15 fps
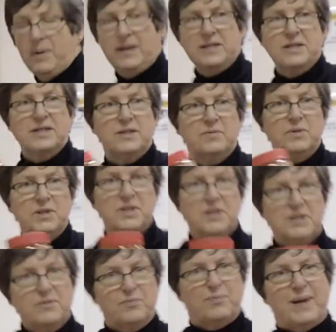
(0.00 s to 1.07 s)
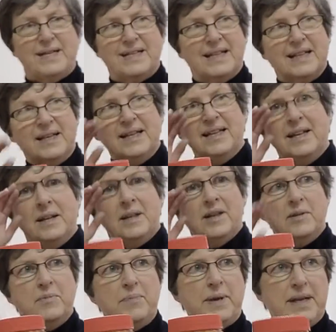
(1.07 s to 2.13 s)
paste, which is basically
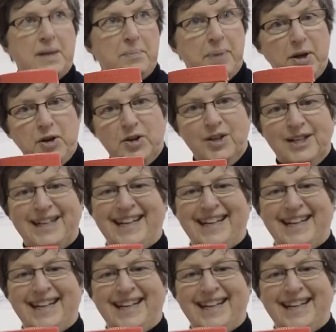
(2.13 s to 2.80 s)
peanut butter,